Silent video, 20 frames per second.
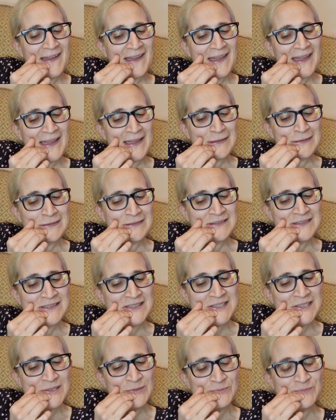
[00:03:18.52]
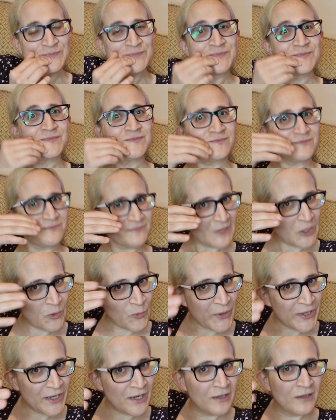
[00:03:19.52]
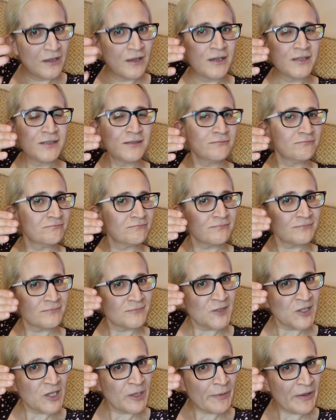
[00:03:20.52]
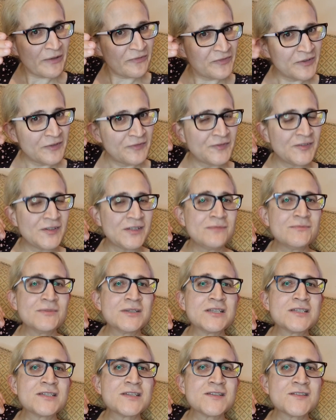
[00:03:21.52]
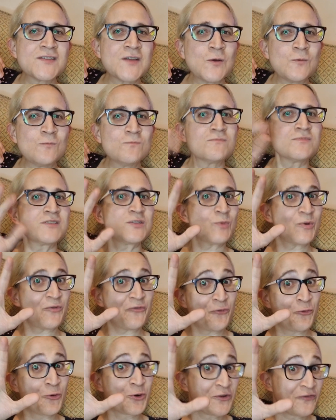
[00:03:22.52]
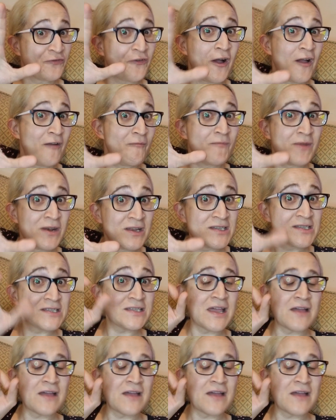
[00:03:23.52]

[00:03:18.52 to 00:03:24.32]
And I waited in line. Took about 15 minutes or so. So we're 45 minutes